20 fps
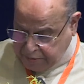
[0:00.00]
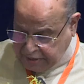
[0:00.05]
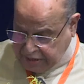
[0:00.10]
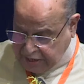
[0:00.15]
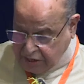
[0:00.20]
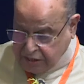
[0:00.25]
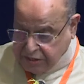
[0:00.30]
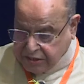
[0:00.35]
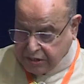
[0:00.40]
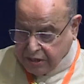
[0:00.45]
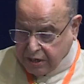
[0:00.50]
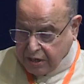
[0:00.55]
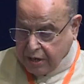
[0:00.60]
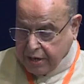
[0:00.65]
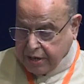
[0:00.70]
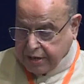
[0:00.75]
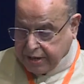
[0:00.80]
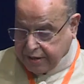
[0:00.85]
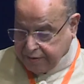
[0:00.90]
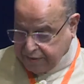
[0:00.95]
means
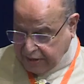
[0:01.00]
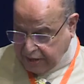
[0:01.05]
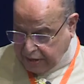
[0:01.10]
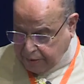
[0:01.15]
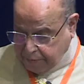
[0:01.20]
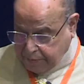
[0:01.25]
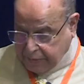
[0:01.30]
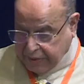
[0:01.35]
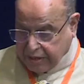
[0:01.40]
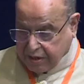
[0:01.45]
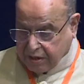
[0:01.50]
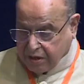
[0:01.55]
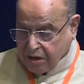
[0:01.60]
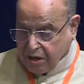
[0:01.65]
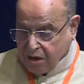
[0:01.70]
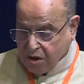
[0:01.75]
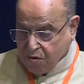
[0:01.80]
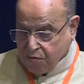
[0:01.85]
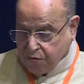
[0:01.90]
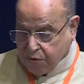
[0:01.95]
development
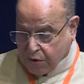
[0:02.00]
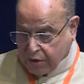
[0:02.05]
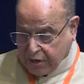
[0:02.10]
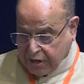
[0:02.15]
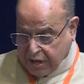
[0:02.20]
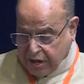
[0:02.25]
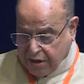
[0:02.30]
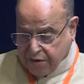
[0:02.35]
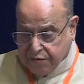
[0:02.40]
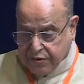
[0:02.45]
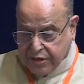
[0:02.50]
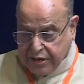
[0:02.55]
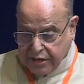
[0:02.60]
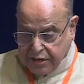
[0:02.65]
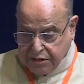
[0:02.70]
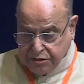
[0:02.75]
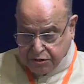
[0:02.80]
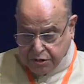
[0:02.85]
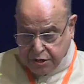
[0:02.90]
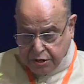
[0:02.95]
for every
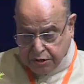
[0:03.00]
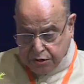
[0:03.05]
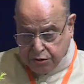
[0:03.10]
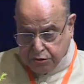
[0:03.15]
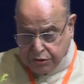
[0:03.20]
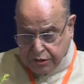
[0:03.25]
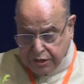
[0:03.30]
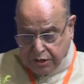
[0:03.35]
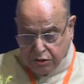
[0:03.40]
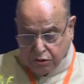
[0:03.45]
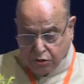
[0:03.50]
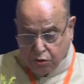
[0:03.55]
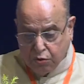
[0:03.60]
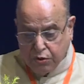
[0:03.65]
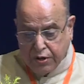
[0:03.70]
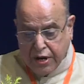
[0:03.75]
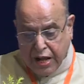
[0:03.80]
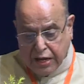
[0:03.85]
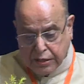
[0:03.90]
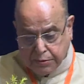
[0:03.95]
institution
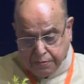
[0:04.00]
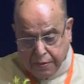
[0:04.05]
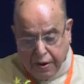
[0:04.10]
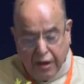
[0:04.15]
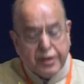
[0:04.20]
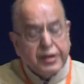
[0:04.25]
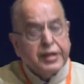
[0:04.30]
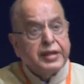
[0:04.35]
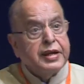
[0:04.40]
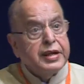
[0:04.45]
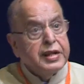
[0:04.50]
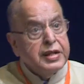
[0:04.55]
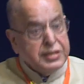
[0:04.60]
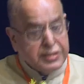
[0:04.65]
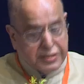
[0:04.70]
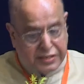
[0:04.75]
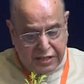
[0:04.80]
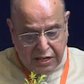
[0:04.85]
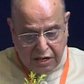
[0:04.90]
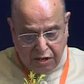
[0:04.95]
through expanding
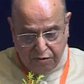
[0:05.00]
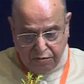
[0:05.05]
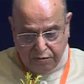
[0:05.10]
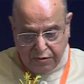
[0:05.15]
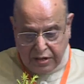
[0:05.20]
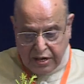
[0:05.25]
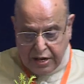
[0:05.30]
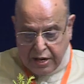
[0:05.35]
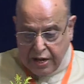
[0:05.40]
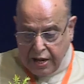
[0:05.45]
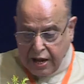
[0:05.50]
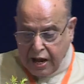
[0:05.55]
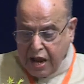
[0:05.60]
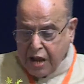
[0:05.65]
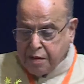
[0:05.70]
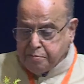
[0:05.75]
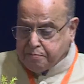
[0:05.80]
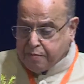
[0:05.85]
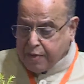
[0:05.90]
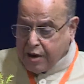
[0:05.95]
itself
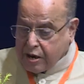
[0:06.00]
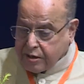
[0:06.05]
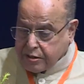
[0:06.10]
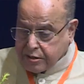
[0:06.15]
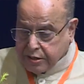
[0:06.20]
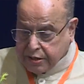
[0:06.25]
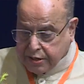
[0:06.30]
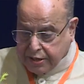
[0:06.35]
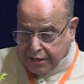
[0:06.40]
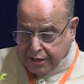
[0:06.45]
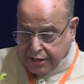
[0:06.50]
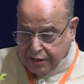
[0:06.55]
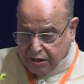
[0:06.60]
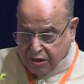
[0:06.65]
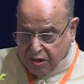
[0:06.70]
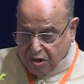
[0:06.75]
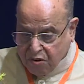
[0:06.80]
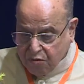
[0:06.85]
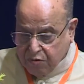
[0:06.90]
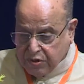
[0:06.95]
and partnering
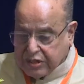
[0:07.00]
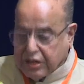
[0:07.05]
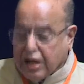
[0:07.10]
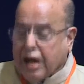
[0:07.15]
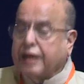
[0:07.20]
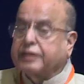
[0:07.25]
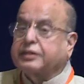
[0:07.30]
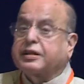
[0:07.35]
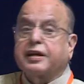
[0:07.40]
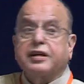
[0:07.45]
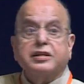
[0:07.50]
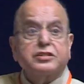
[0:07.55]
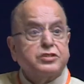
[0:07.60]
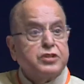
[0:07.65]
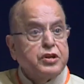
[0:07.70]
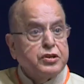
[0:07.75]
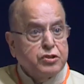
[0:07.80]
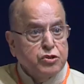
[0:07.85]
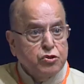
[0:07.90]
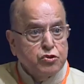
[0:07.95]
with other
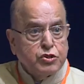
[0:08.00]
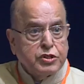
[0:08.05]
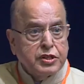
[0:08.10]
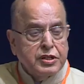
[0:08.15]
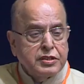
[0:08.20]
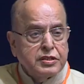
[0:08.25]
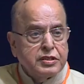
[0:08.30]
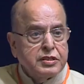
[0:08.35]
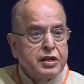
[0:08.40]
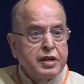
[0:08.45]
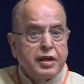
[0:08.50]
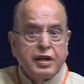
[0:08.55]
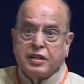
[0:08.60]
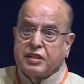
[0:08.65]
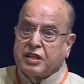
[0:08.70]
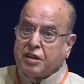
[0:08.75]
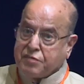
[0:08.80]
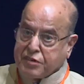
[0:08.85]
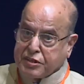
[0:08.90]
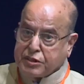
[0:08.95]
institutions in
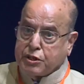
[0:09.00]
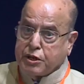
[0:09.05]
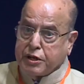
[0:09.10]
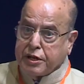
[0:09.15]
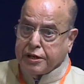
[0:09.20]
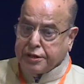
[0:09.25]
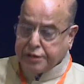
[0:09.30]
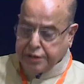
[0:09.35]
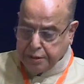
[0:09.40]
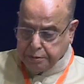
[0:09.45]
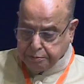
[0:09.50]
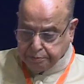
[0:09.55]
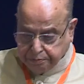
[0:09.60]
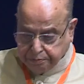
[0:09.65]
the vicinity.